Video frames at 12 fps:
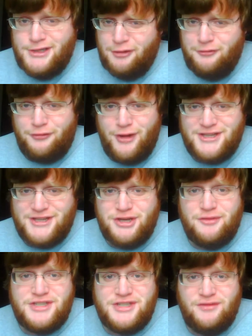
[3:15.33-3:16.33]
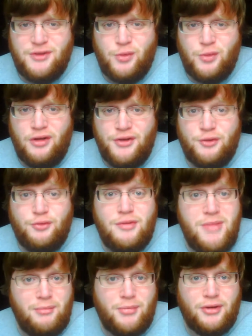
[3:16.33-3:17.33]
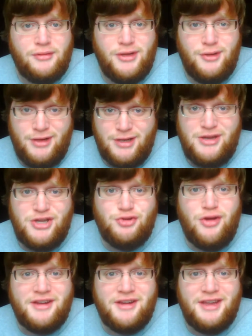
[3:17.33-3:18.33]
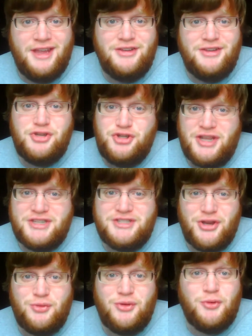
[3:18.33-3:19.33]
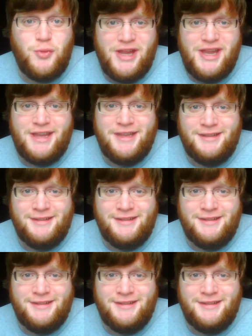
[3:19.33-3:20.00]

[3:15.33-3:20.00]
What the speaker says: Don't fret, servants of the world. Remember, you get to be drunk again in just under a week.